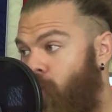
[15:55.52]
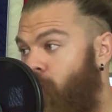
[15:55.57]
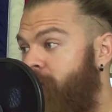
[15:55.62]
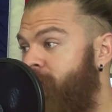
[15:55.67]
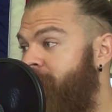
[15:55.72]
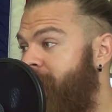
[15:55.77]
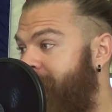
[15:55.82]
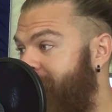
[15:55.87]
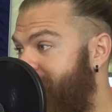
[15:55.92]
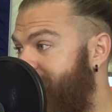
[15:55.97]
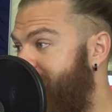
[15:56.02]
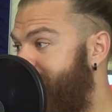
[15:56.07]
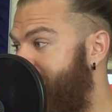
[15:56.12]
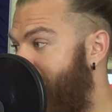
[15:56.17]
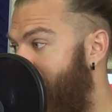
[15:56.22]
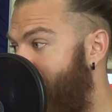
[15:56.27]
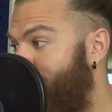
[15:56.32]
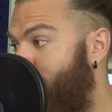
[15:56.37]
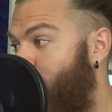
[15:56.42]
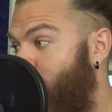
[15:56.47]
once you get to the
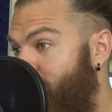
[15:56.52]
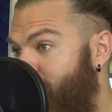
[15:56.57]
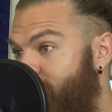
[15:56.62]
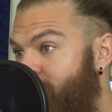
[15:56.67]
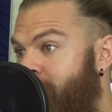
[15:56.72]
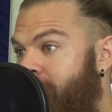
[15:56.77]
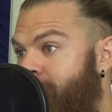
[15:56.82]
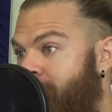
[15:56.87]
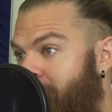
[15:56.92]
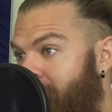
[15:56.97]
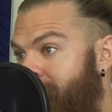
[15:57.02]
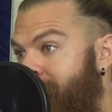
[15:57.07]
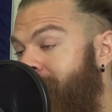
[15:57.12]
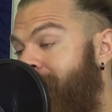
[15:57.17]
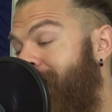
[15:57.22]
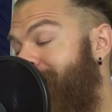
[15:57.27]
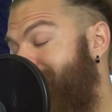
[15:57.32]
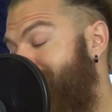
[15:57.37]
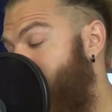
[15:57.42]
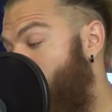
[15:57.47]
top or once you keep on,
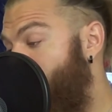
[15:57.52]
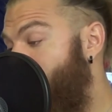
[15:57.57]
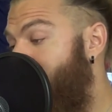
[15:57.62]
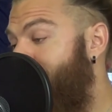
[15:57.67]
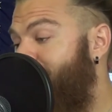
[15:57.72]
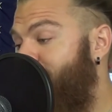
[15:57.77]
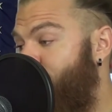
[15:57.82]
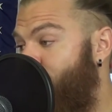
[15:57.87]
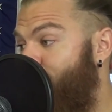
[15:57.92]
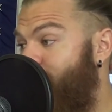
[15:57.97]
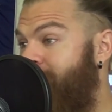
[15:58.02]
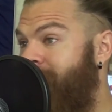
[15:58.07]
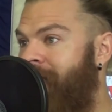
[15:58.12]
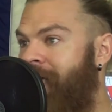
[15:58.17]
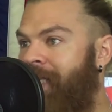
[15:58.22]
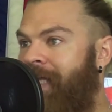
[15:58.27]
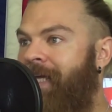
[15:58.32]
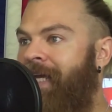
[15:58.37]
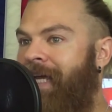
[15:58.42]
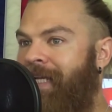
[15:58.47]
you know, none of us are really
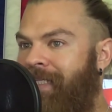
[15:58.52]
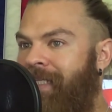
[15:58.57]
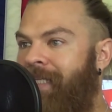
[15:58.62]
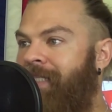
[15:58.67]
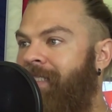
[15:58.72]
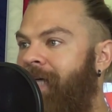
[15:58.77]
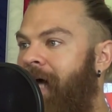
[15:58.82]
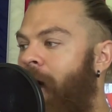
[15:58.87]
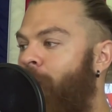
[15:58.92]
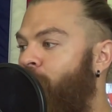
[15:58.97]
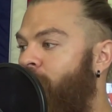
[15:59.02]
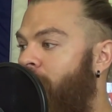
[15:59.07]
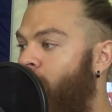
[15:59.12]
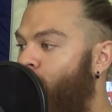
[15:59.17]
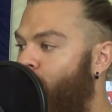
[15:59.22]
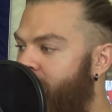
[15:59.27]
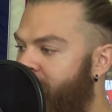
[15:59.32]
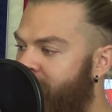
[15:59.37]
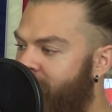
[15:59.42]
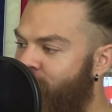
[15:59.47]
technically getting to the top. We're not
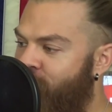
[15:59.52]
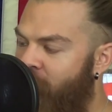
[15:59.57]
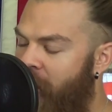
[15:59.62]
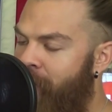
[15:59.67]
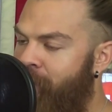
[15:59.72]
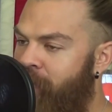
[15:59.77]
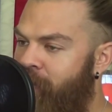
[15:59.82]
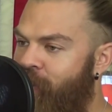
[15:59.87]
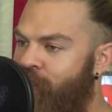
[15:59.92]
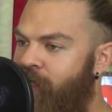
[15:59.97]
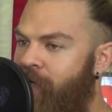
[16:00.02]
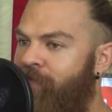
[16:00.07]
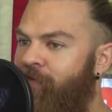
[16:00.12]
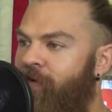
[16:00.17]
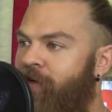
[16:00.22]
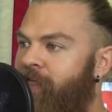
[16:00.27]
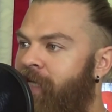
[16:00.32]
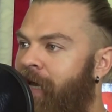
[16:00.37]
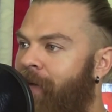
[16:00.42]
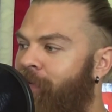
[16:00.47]
winning a championship,
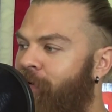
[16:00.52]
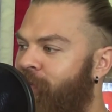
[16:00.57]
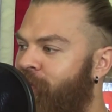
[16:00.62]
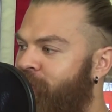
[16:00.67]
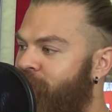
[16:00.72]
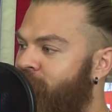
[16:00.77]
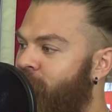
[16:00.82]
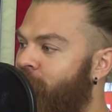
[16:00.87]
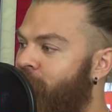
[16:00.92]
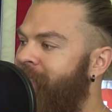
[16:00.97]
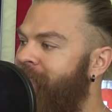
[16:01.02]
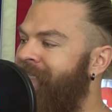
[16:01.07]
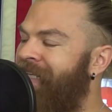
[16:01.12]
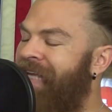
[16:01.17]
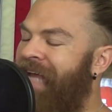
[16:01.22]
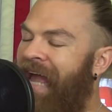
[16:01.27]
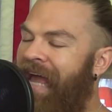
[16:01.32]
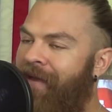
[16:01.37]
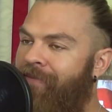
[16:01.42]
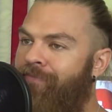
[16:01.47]
for example, so
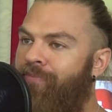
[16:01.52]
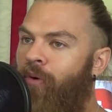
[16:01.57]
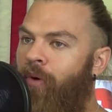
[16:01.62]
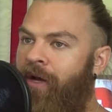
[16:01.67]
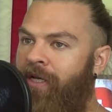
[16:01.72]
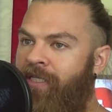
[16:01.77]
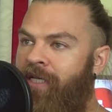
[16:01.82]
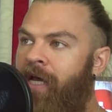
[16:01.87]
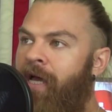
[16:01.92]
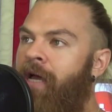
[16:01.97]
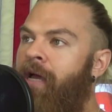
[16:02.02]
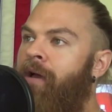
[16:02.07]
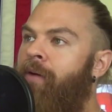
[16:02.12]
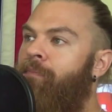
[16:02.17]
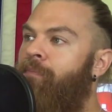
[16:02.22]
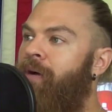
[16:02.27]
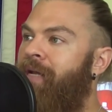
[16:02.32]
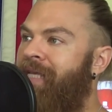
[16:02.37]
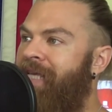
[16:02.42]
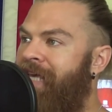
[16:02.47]
necessarily end point.
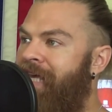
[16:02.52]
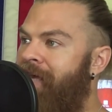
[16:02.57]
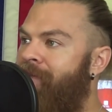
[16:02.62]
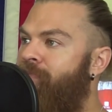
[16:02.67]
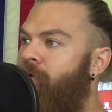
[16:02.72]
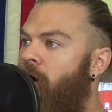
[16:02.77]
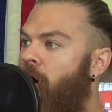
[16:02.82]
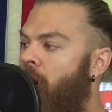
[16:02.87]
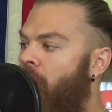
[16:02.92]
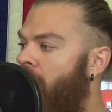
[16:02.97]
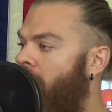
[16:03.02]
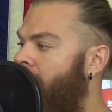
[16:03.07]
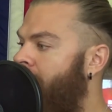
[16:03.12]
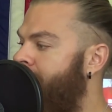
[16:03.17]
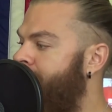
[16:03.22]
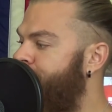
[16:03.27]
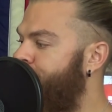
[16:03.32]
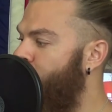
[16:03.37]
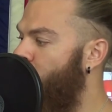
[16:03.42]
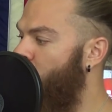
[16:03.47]
But keep
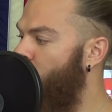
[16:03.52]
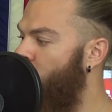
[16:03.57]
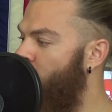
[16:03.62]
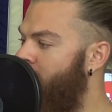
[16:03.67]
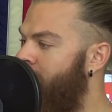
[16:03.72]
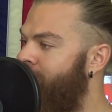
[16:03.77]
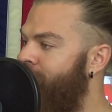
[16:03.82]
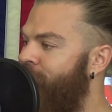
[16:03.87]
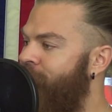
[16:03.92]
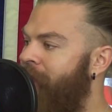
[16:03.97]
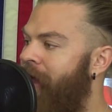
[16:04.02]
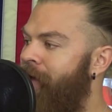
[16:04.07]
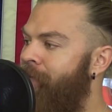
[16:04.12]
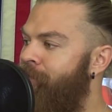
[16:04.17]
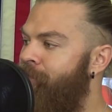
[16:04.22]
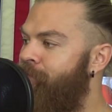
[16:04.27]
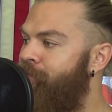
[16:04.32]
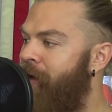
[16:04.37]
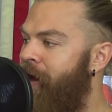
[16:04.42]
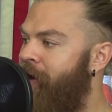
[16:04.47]
on looking for
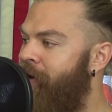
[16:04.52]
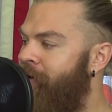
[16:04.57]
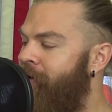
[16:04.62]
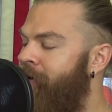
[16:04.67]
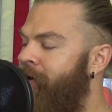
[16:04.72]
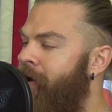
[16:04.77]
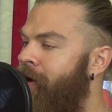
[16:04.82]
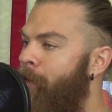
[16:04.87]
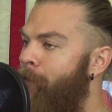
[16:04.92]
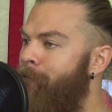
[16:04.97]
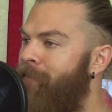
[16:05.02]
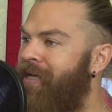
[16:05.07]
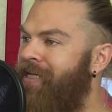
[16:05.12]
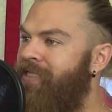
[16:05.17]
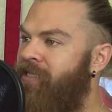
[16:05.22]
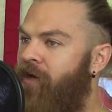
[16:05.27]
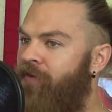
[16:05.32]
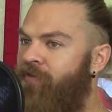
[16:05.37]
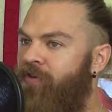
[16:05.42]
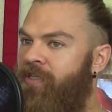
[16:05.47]
that
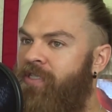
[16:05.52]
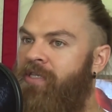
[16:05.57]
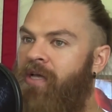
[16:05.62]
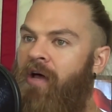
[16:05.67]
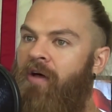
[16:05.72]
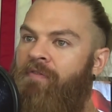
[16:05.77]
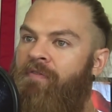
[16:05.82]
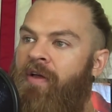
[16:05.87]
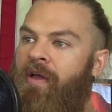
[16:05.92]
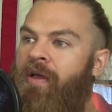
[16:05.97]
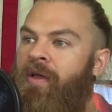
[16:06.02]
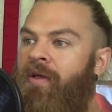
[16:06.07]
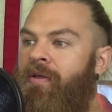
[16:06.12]
betterment of yourself.